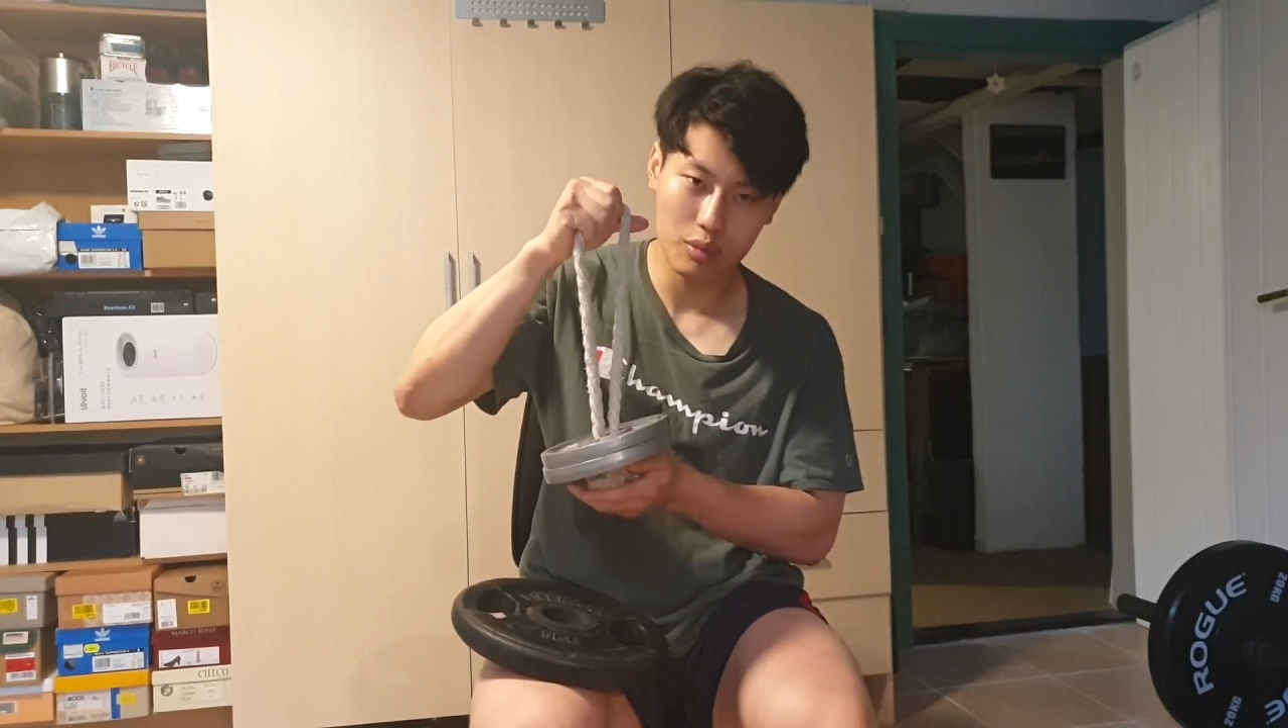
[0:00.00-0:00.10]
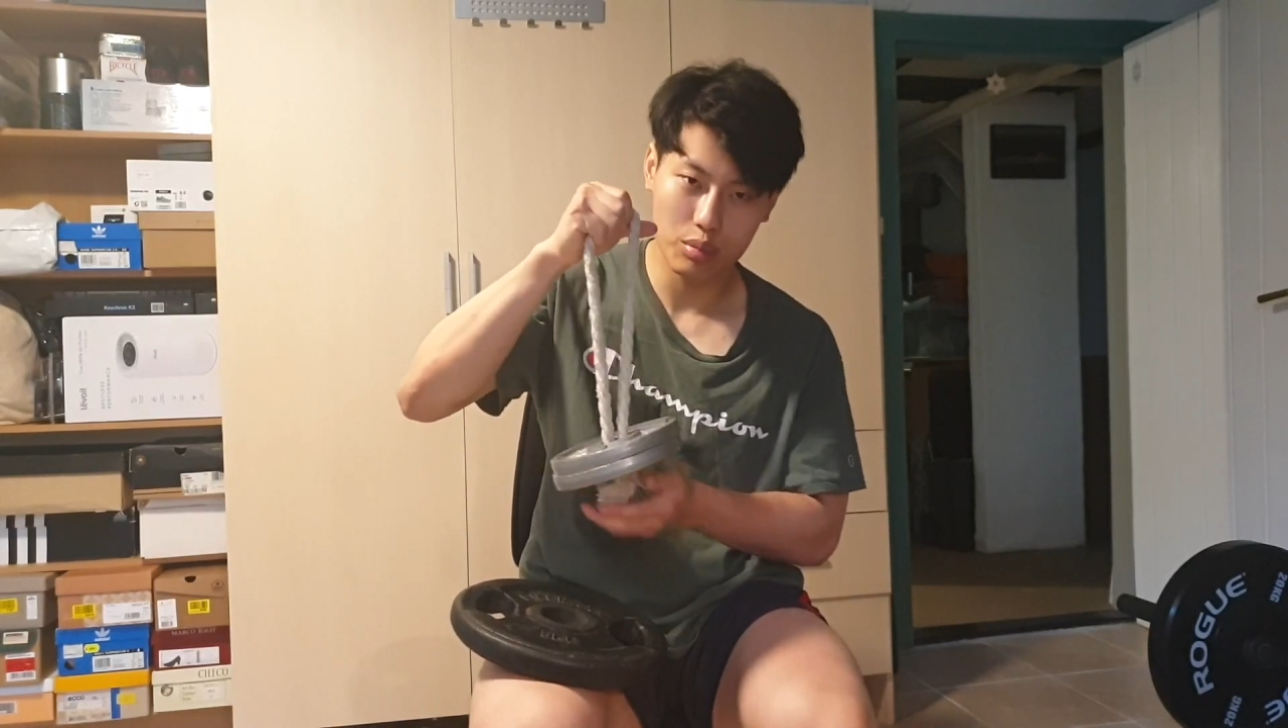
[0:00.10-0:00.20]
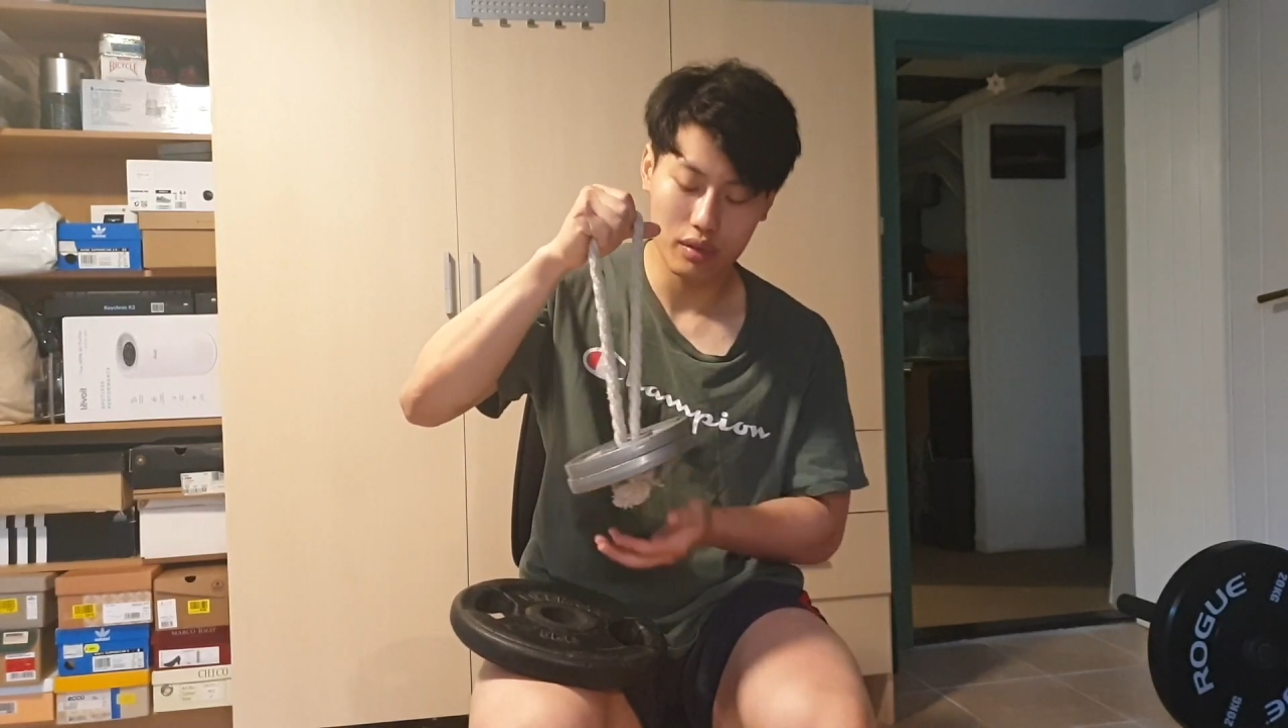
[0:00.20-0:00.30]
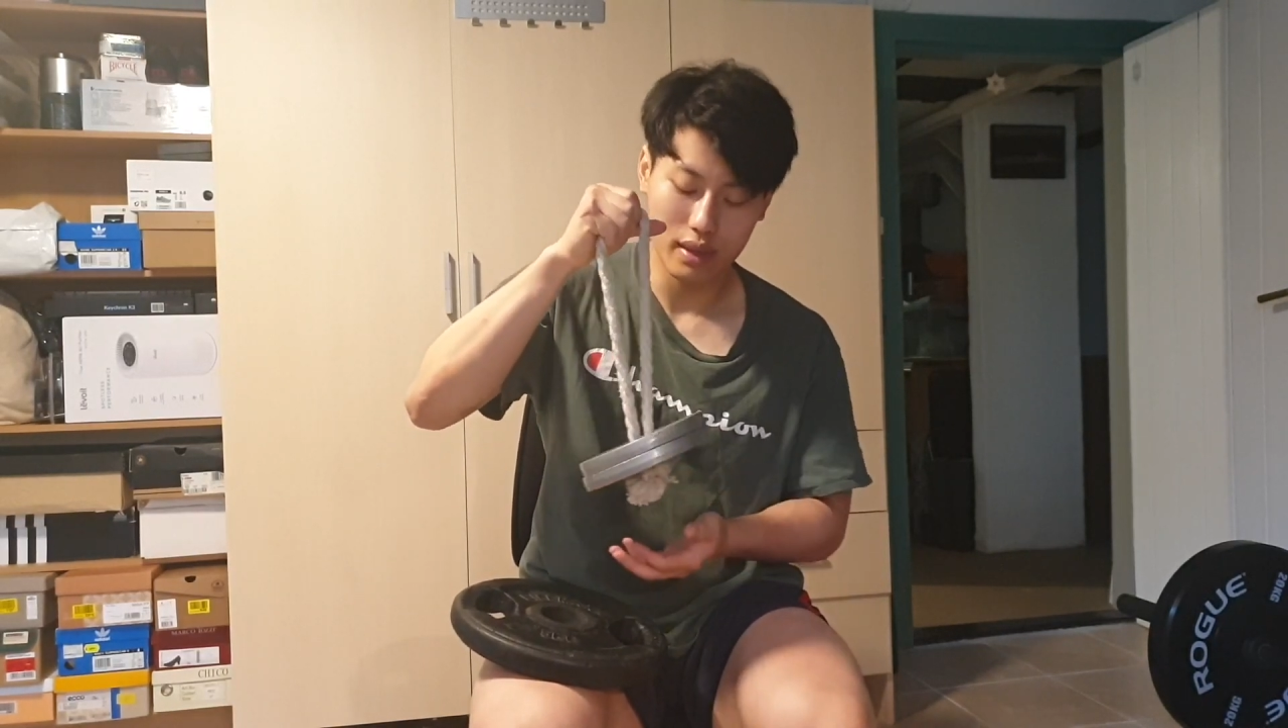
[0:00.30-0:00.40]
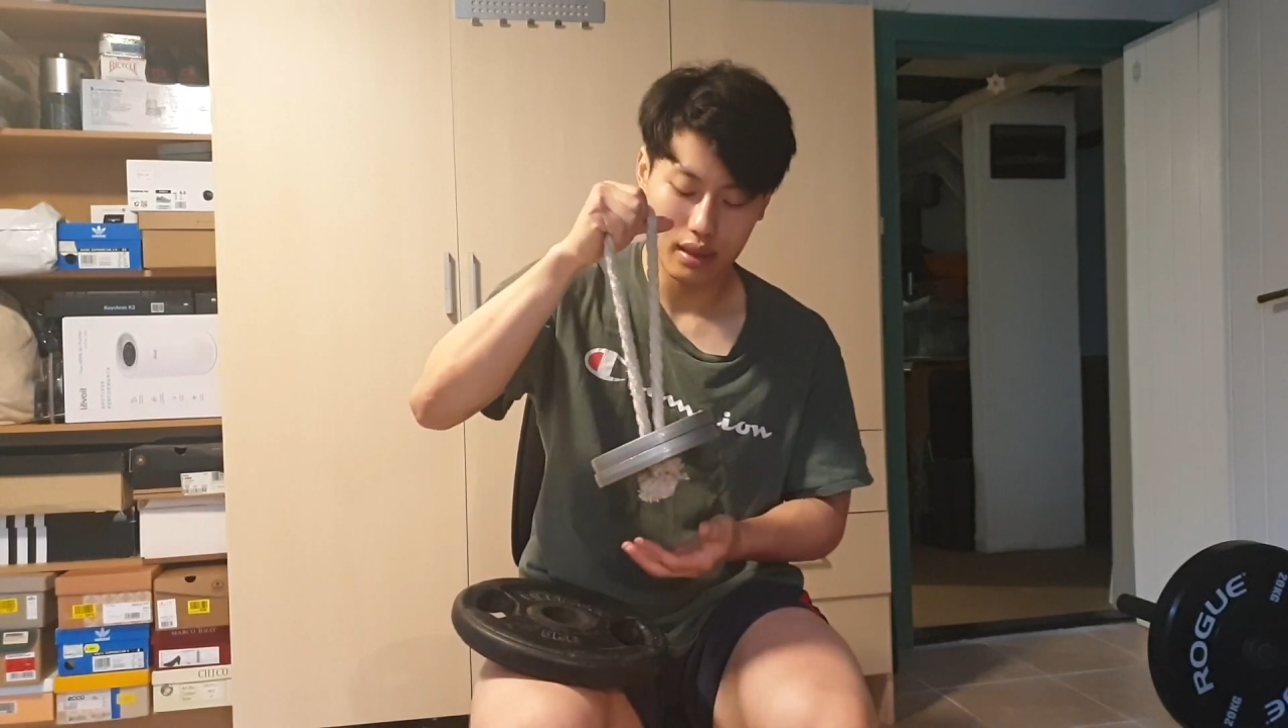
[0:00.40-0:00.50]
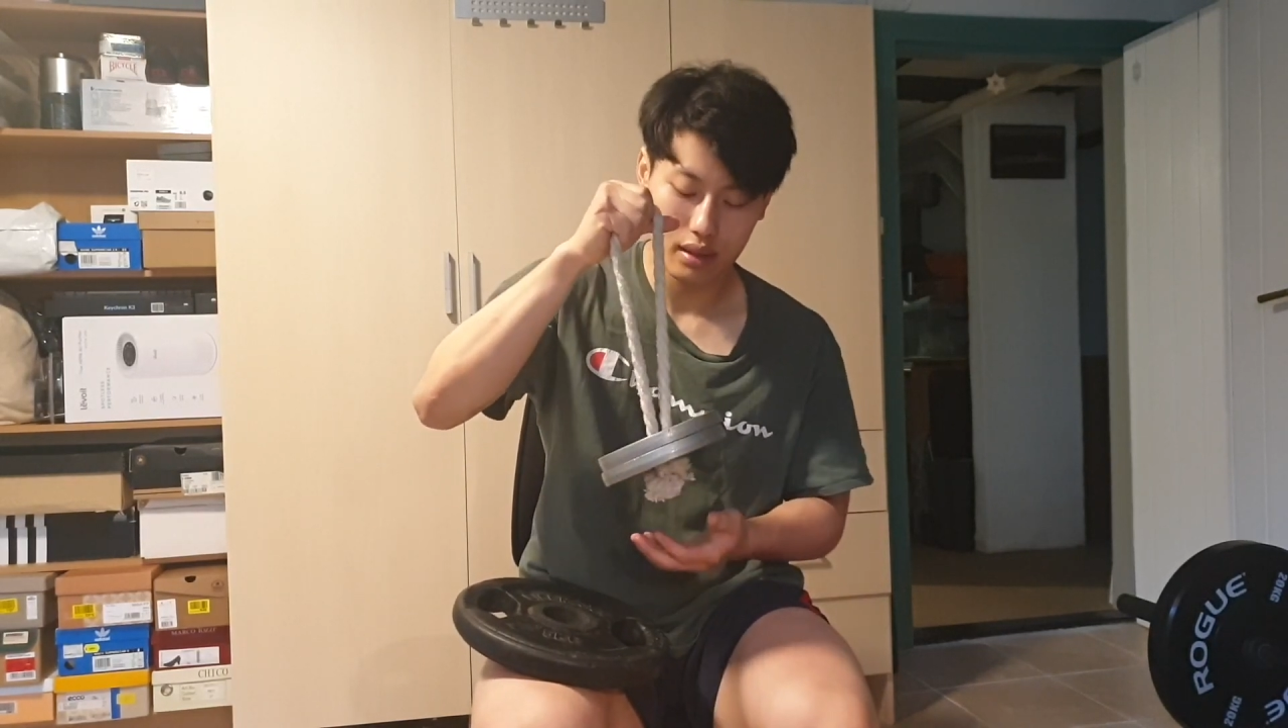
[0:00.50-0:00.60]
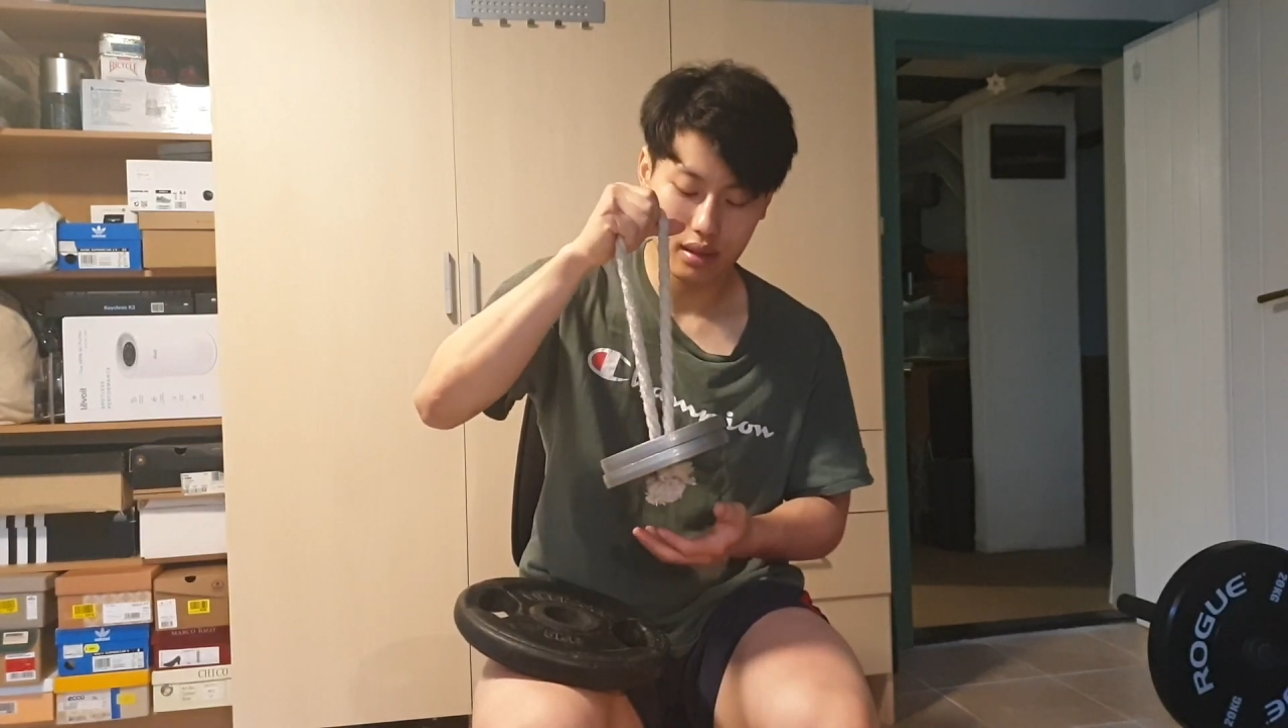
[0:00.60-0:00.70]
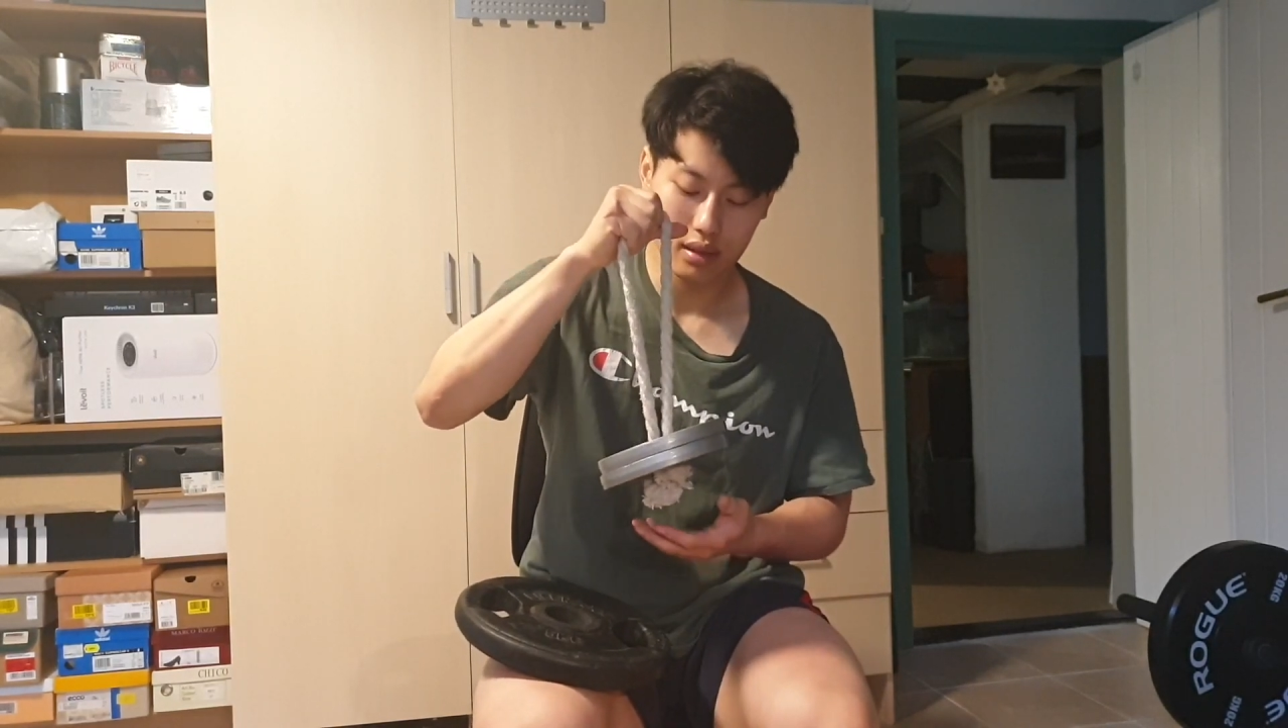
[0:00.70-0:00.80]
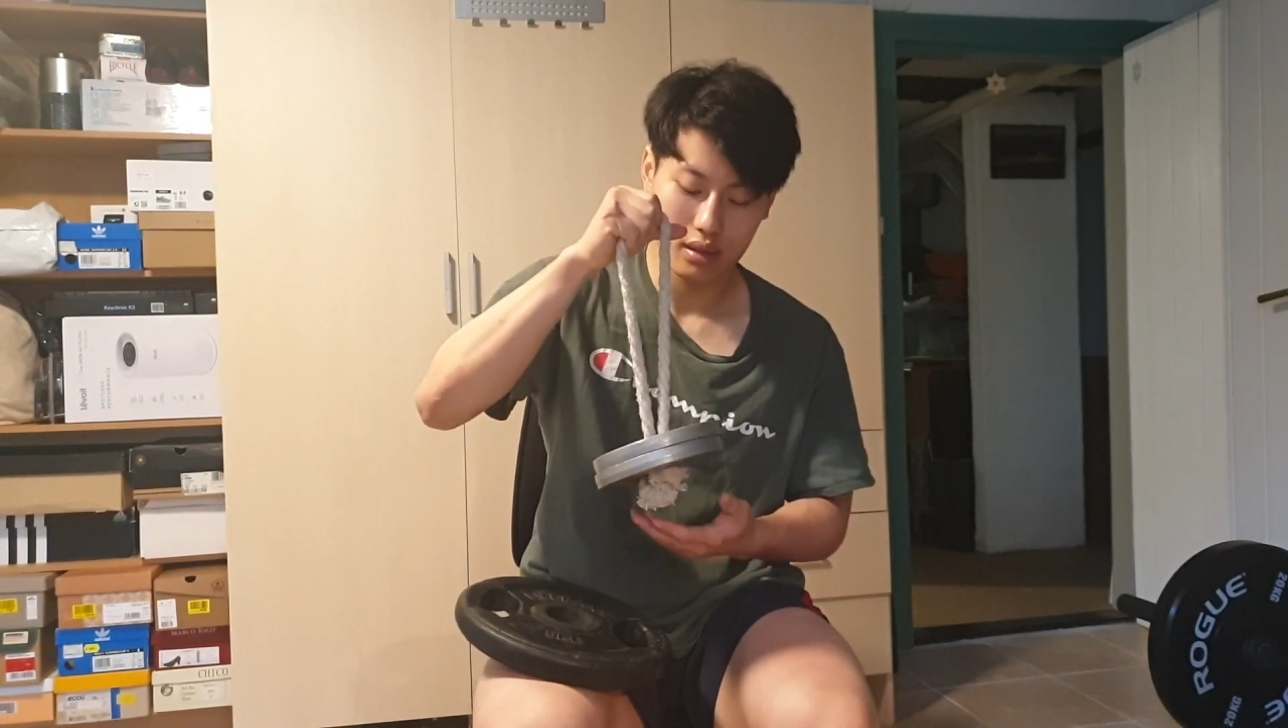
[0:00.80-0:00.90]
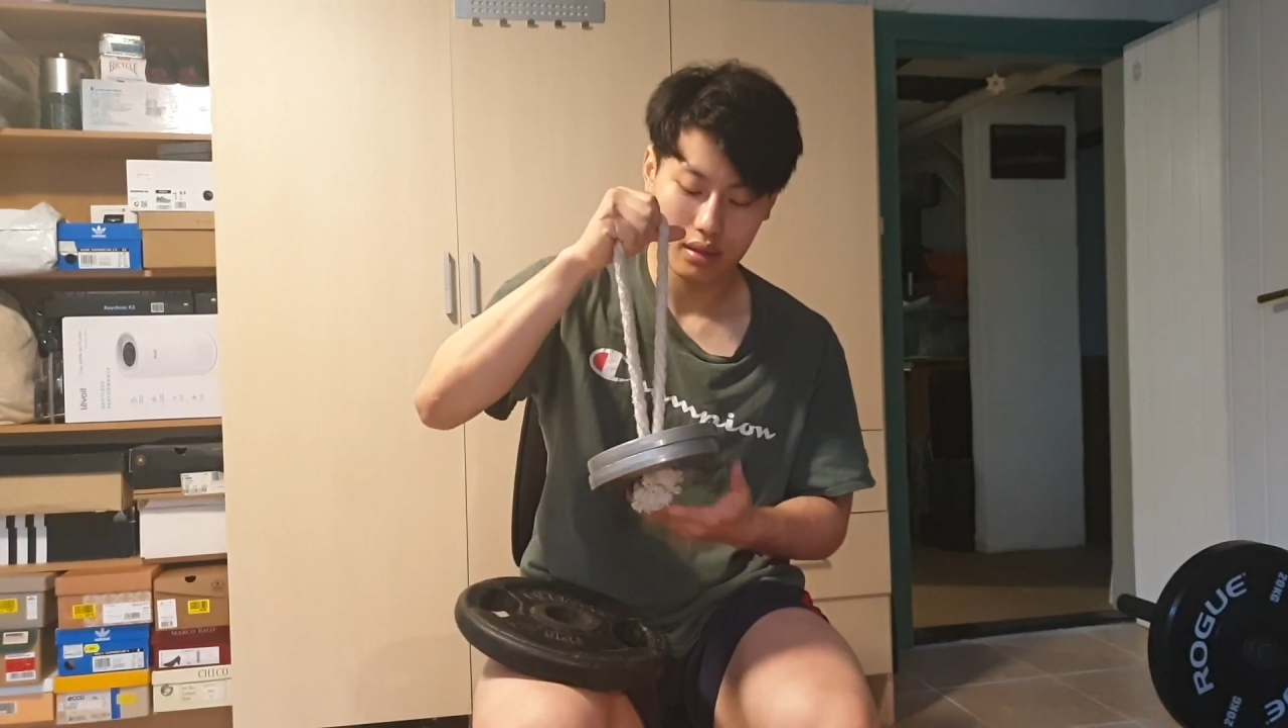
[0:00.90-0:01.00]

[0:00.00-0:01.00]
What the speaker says: prevent